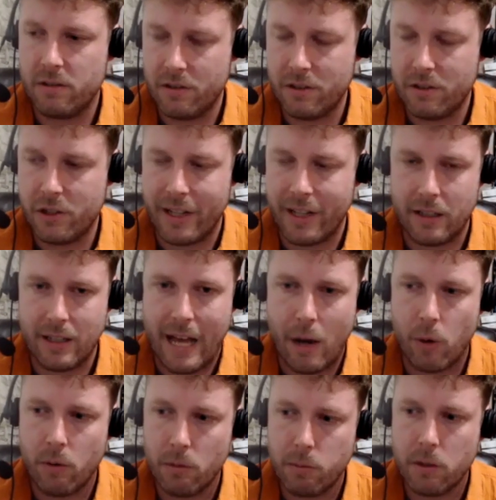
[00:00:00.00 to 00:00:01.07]
their
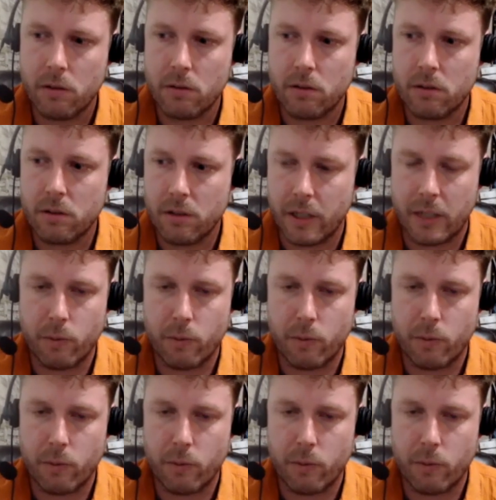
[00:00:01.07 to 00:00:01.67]
allowable like